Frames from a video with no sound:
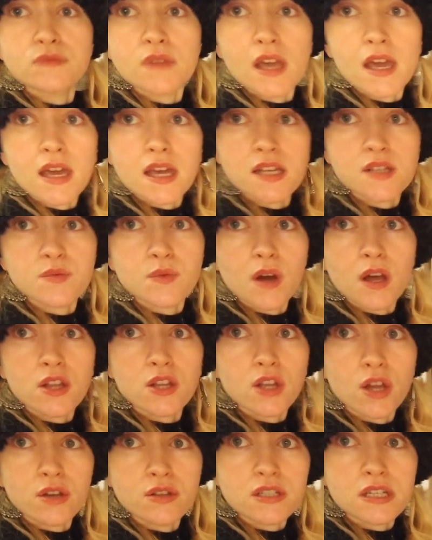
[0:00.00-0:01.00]
It is
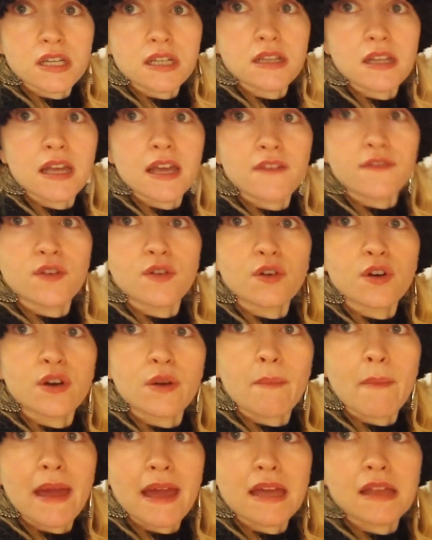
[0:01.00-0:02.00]
worth noting that if you're going
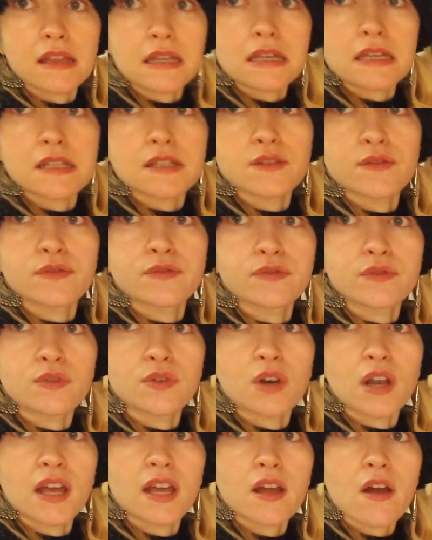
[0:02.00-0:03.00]
to make these for
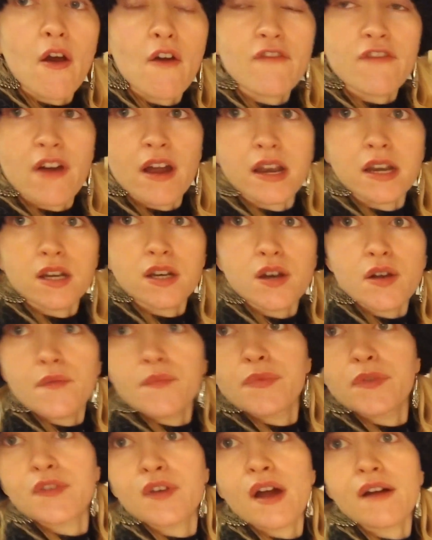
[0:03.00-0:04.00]
like a friend,
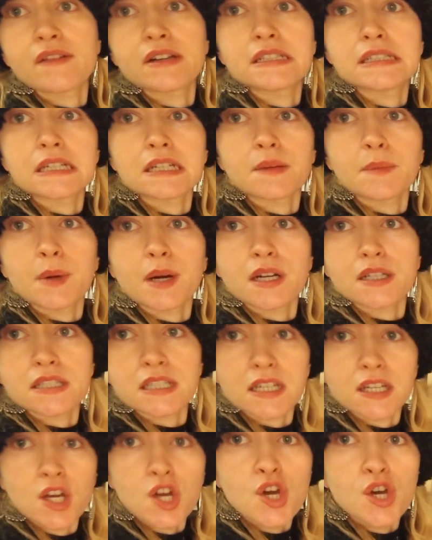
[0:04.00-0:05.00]
you're having a dinner
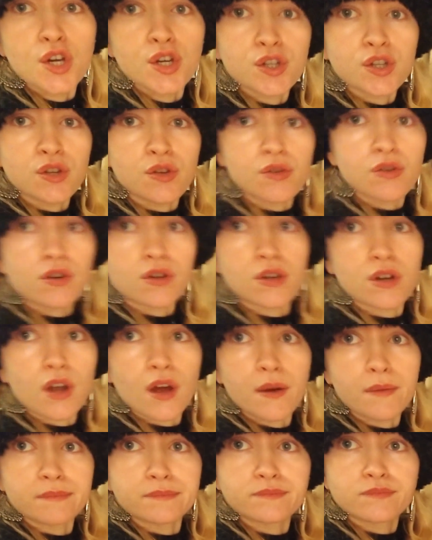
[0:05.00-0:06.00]
party, you
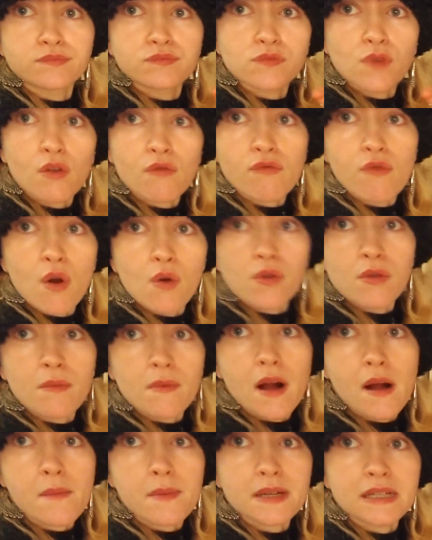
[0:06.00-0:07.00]
can roll them
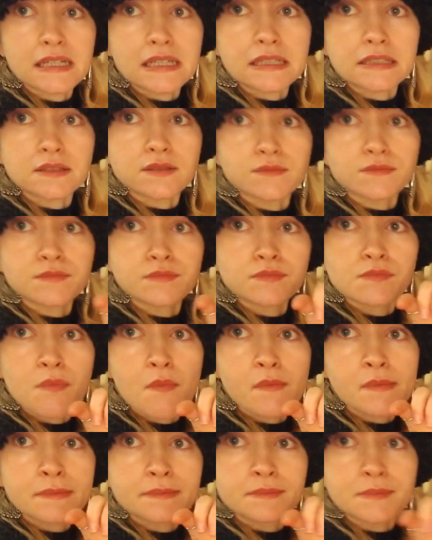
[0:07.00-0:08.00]
up in
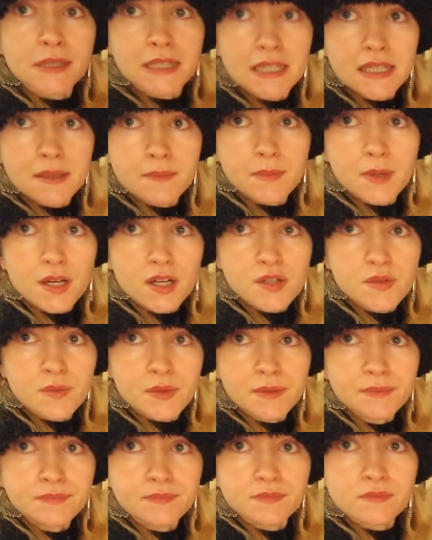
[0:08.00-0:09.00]
baking
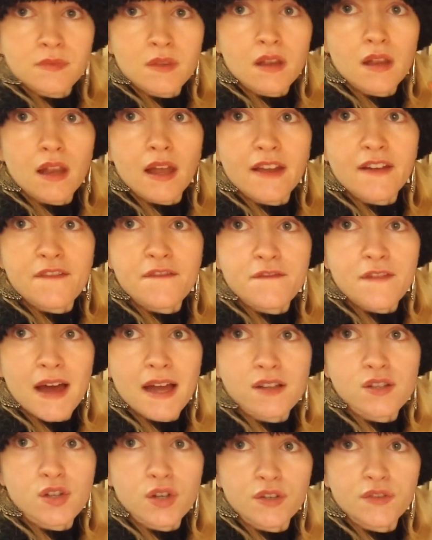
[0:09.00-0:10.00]
parchment, like
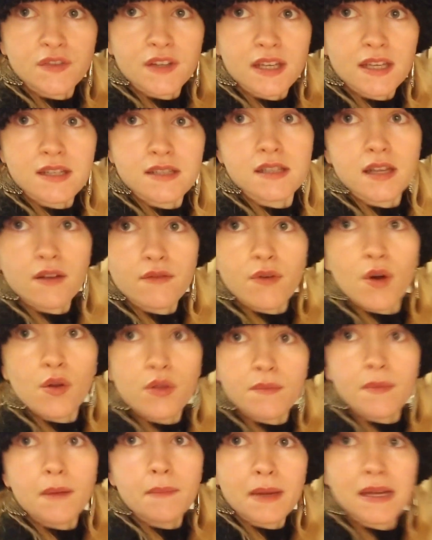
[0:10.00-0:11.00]
fat toffees, like roll
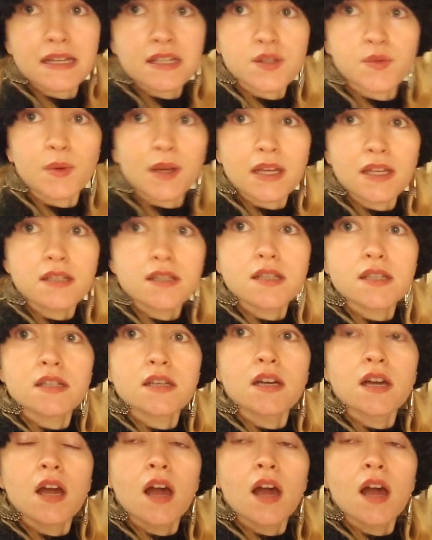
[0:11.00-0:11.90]
them up like sweets,